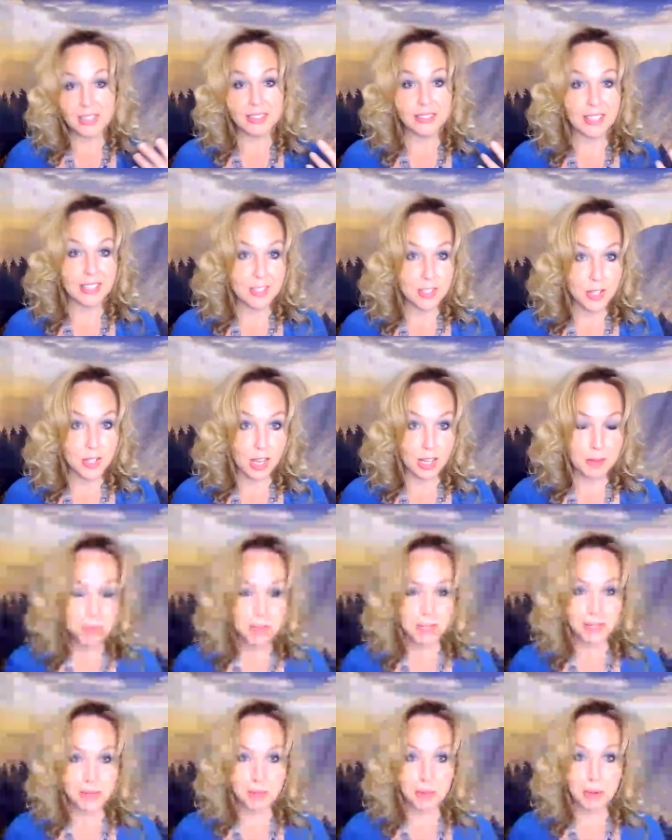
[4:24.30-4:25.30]
let's talk
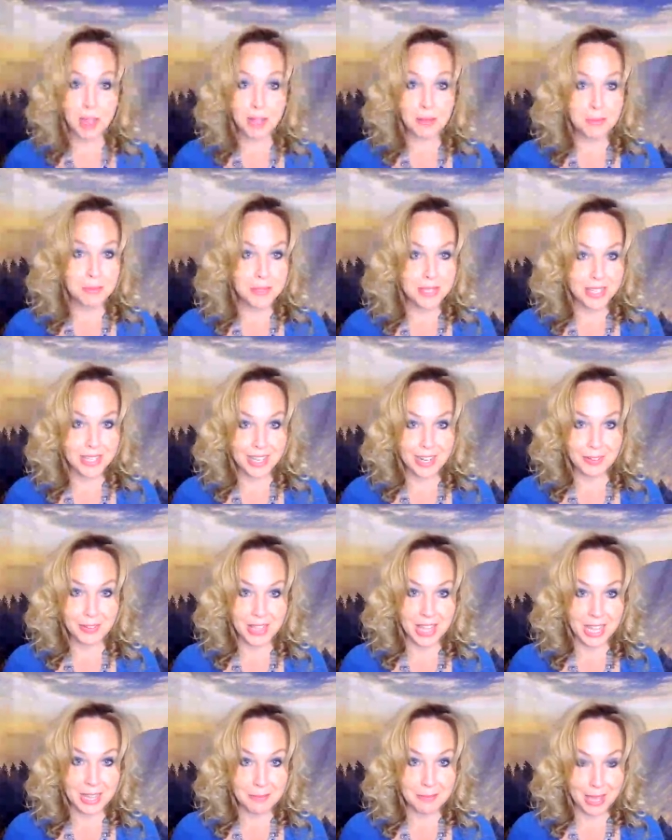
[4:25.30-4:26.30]
about the problems and get
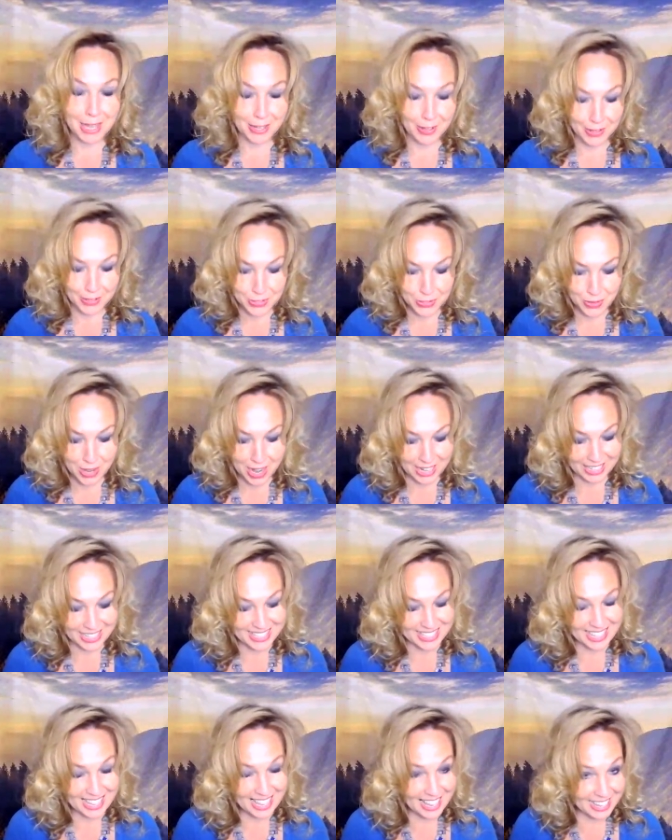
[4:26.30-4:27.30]
everything back on track
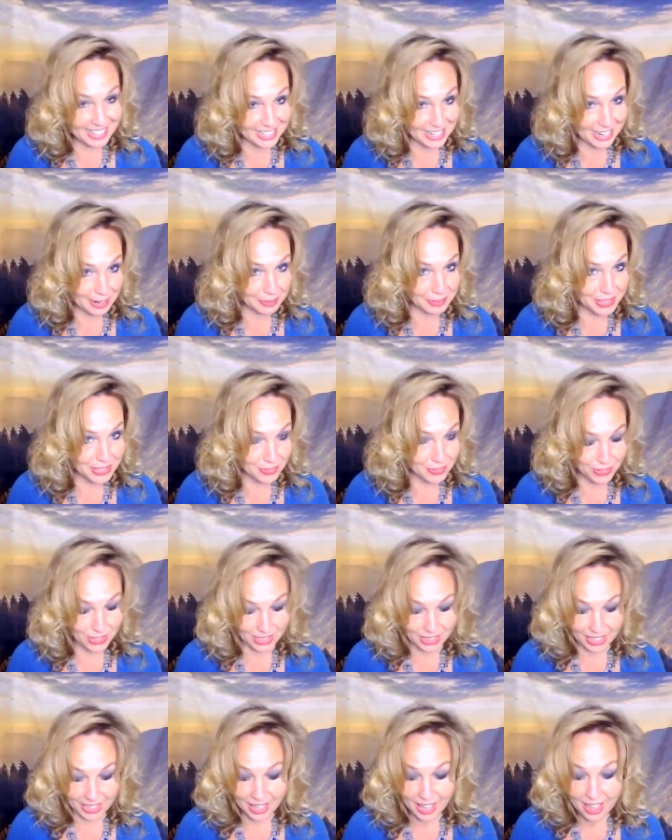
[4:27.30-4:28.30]
is kind of how it's
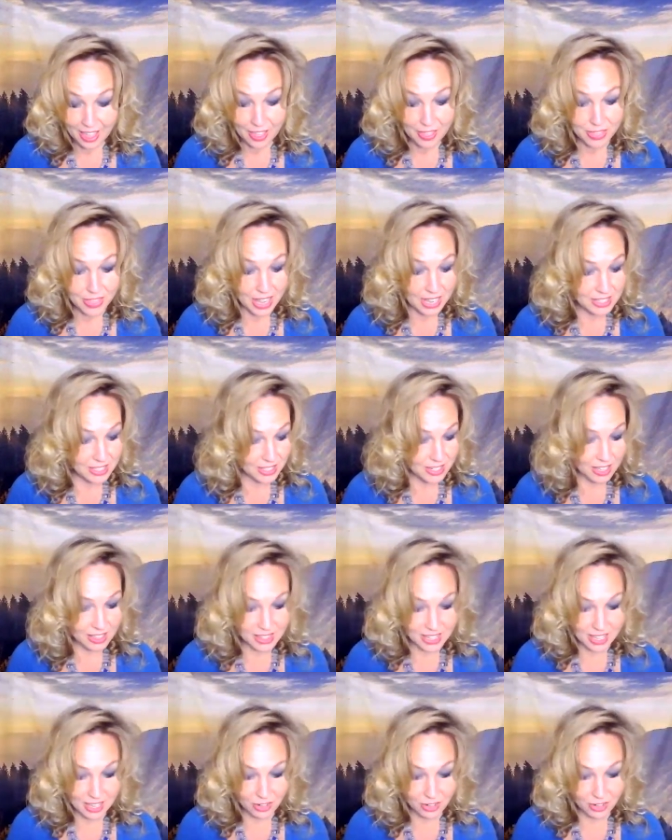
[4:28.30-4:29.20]
feeling. That's not the